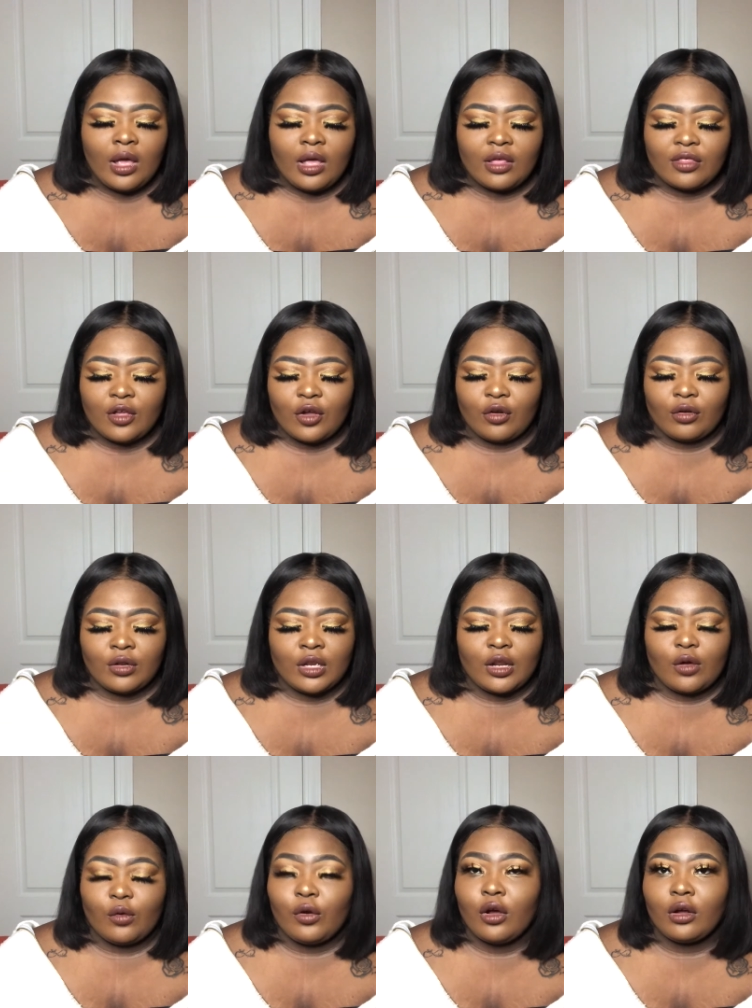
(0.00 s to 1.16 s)
they're, you know,
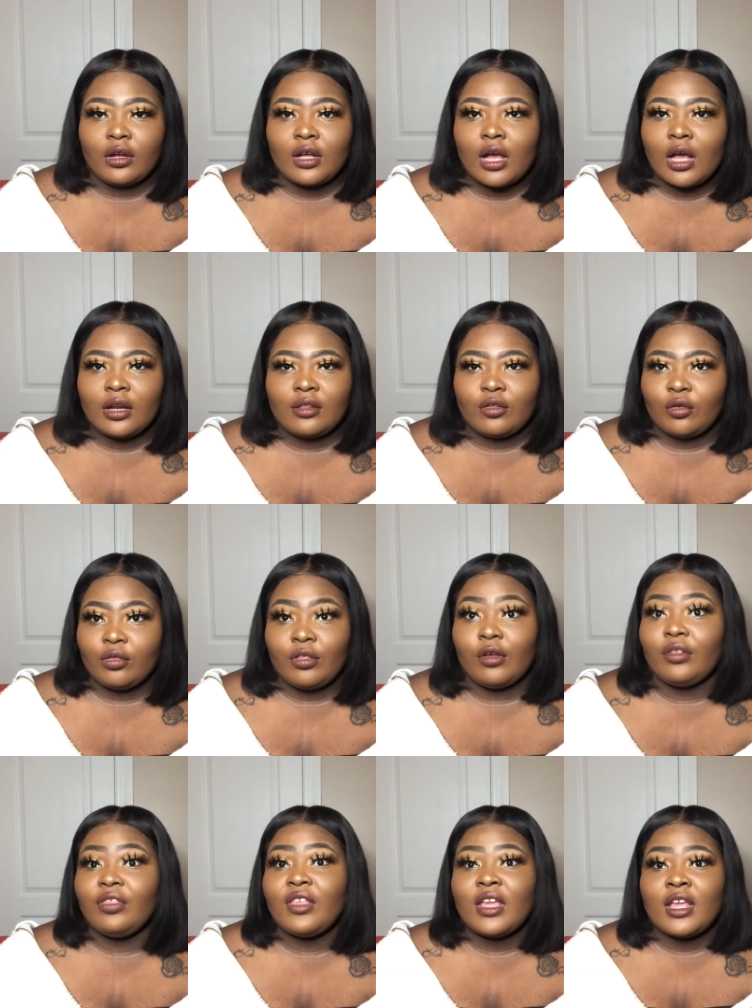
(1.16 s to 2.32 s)
narcotics, or if they're
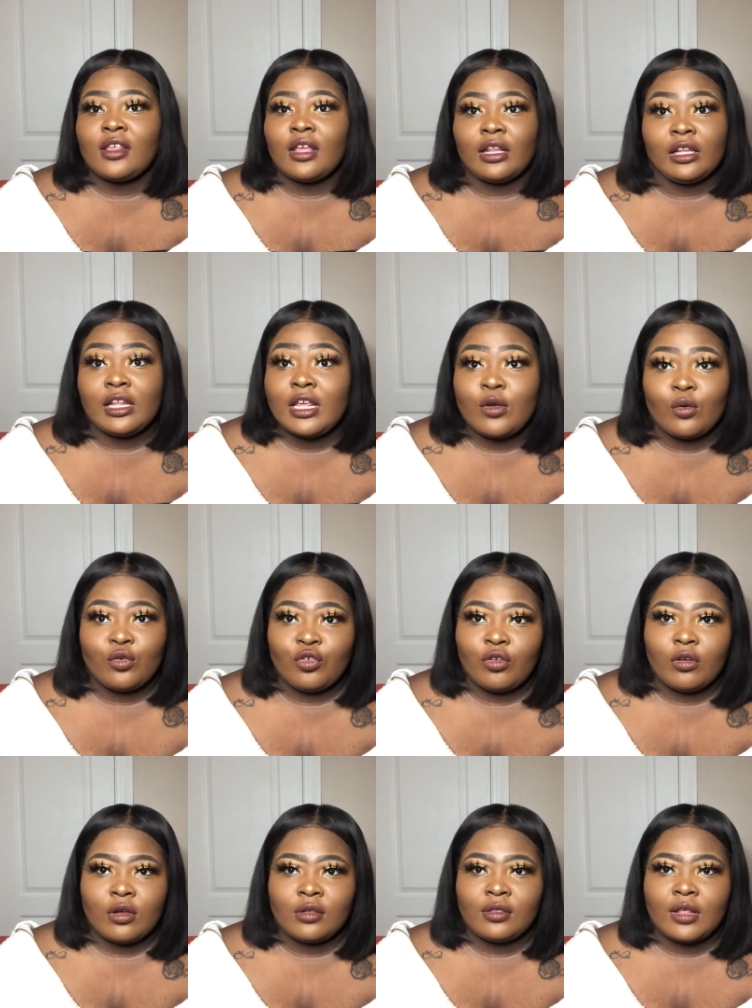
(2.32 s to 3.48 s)
things, illegal
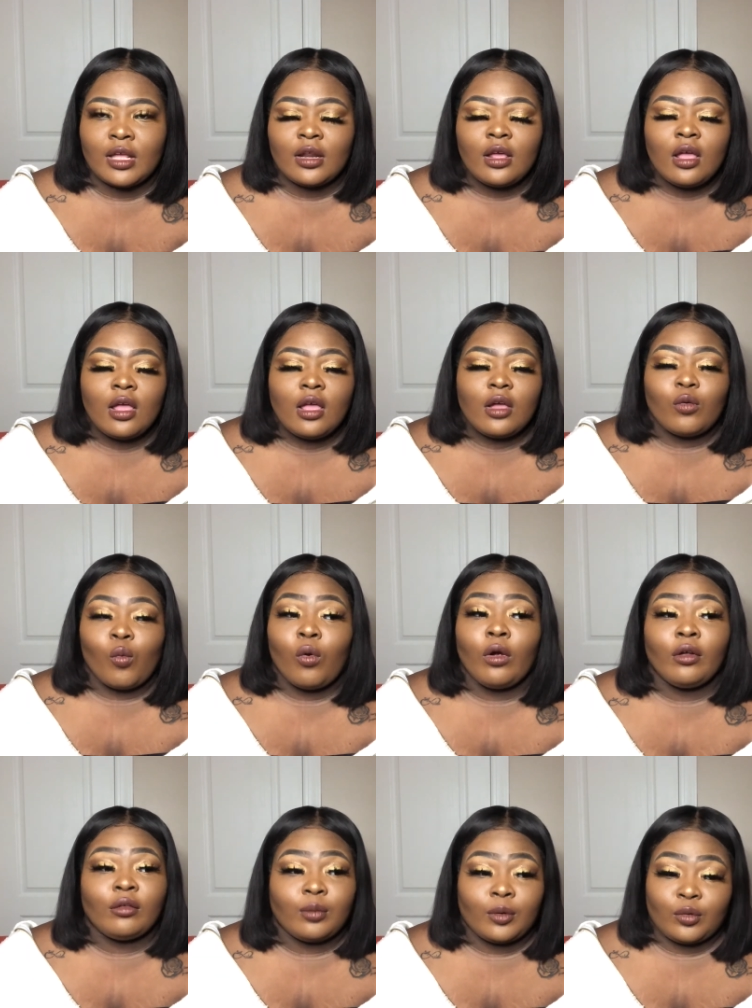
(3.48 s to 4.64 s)
drugs that
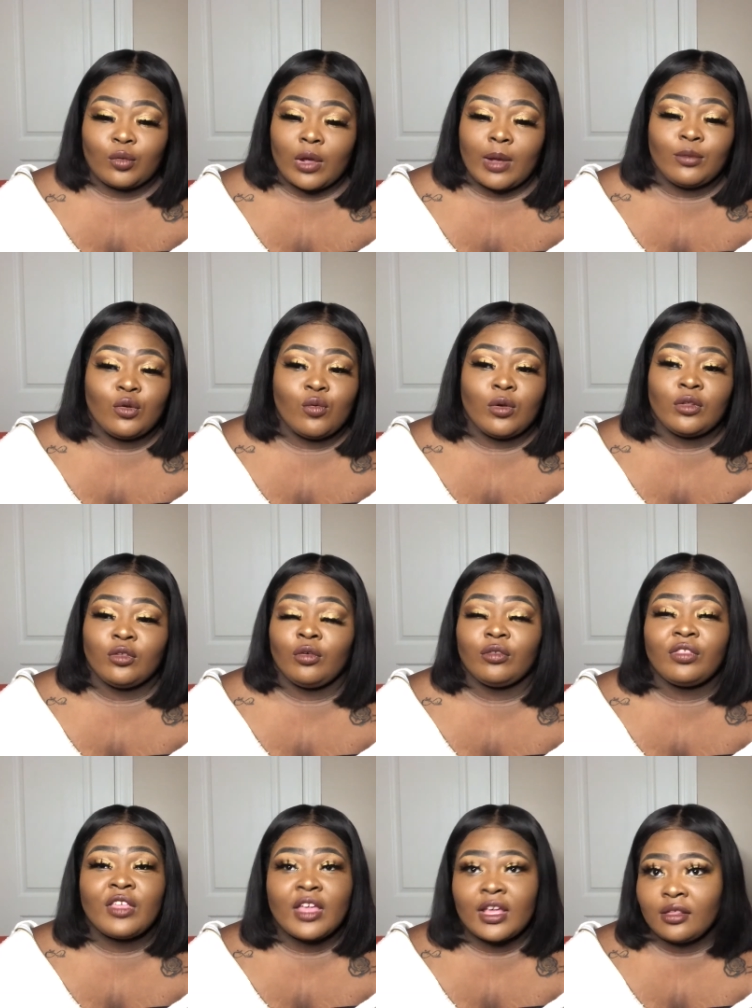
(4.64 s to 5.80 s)
weren't prescribed to us, or
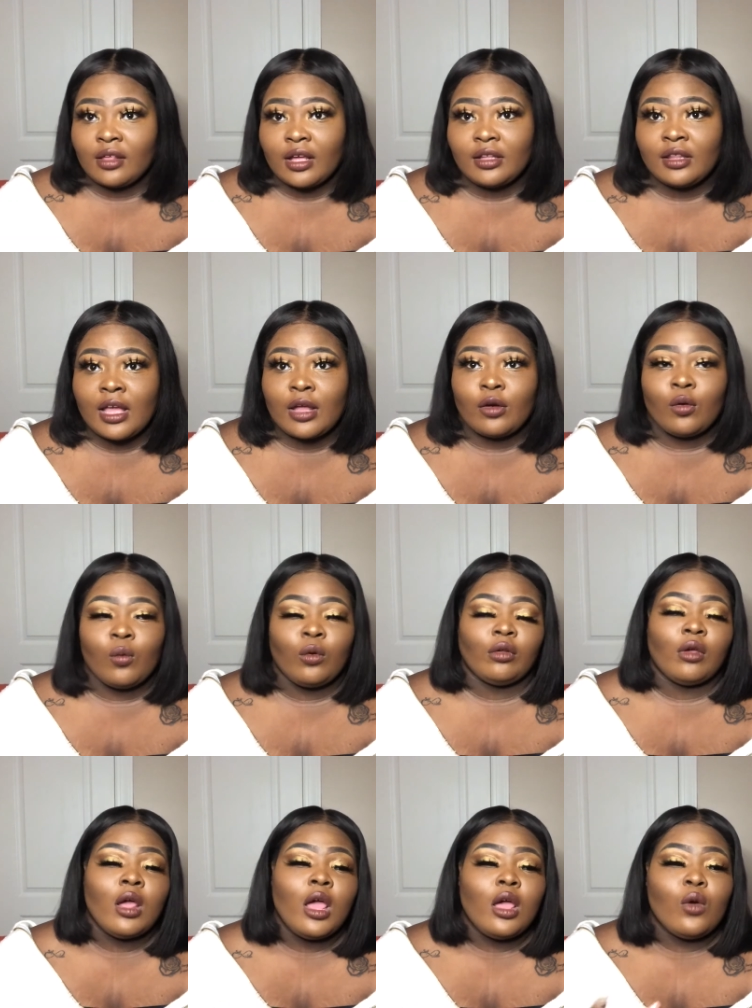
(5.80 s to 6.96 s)
things like that, or
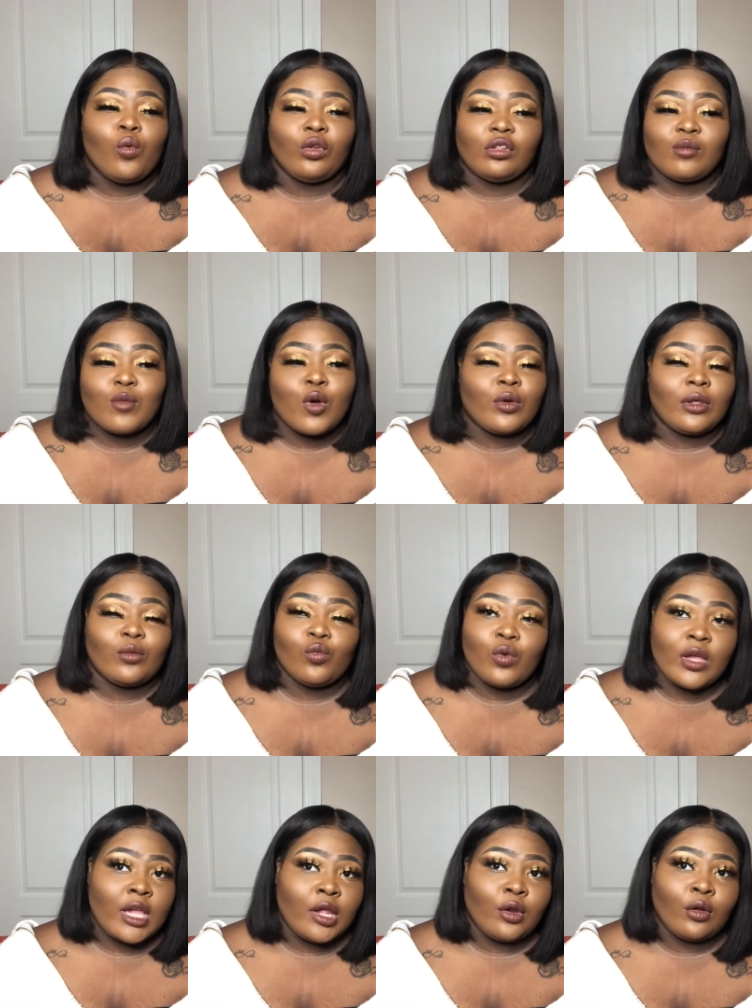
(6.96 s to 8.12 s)
we're smoking
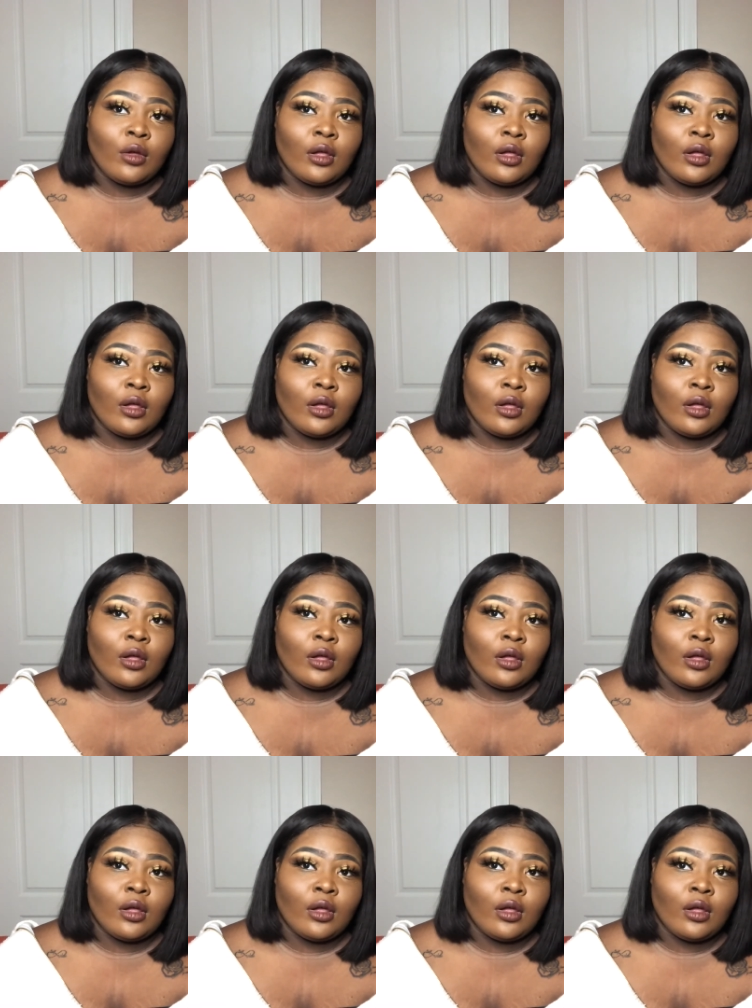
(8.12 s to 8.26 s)
weed, or